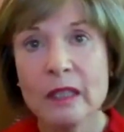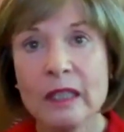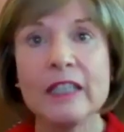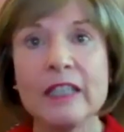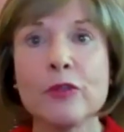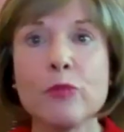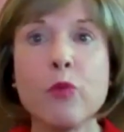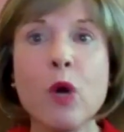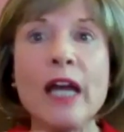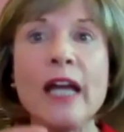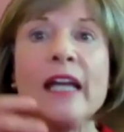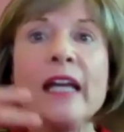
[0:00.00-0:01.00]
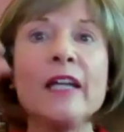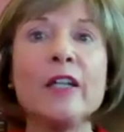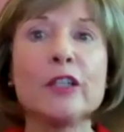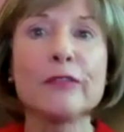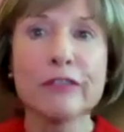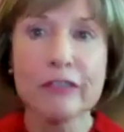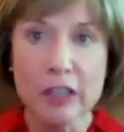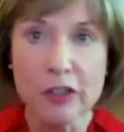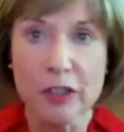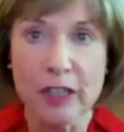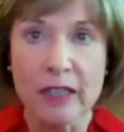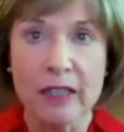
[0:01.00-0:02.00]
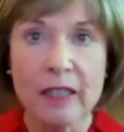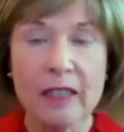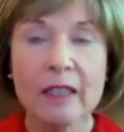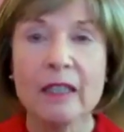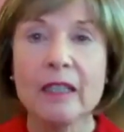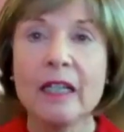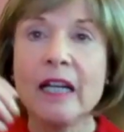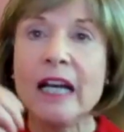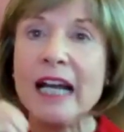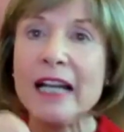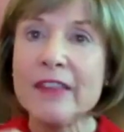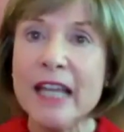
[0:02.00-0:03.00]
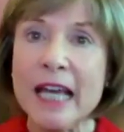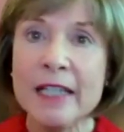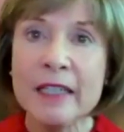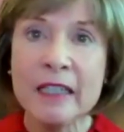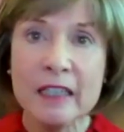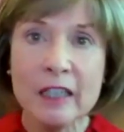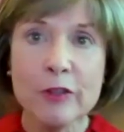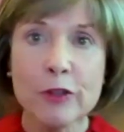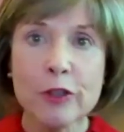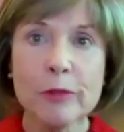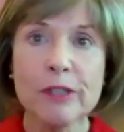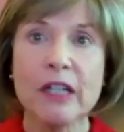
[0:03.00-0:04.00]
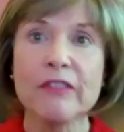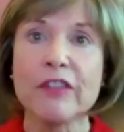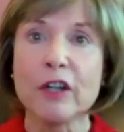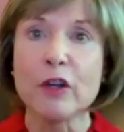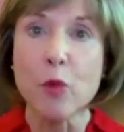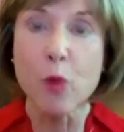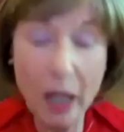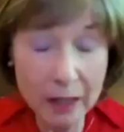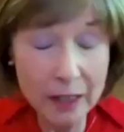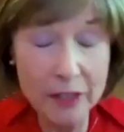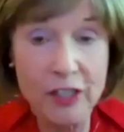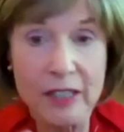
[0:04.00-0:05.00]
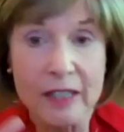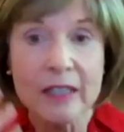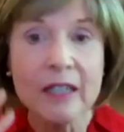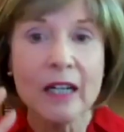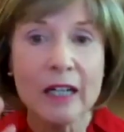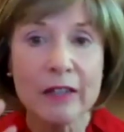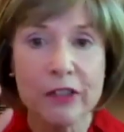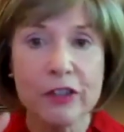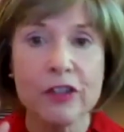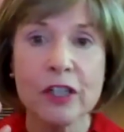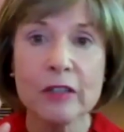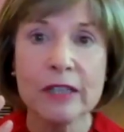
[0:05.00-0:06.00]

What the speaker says: It's way over functioning. And then in terms of the quality of this chakra